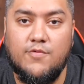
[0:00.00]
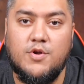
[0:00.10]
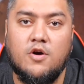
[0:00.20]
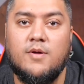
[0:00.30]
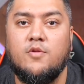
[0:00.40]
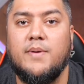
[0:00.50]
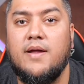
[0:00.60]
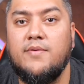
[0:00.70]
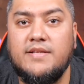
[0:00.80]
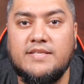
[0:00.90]
we talk about the
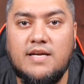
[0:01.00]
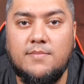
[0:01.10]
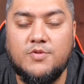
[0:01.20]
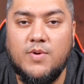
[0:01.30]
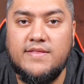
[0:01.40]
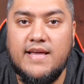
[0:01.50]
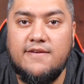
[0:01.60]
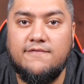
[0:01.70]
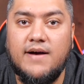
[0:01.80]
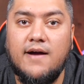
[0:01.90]
battery, this comes with
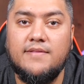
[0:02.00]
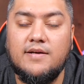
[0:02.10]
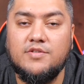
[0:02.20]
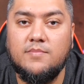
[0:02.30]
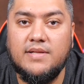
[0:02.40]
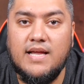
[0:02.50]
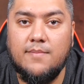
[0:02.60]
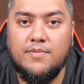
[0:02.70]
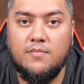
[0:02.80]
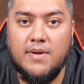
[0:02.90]
a 5000
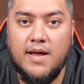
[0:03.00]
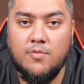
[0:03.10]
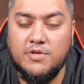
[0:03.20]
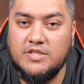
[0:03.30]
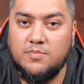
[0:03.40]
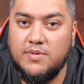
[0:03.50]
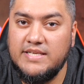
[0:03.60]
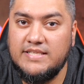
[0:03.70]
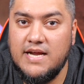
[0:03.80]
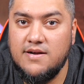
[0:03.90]
milliampere battery, which is pretty
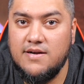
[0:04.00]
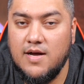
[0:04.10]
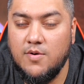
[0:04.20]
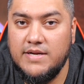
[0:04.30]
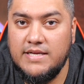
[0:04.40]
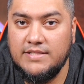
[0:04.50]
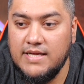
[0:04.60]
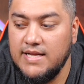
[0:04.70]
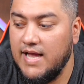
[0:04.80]
standard nowadays.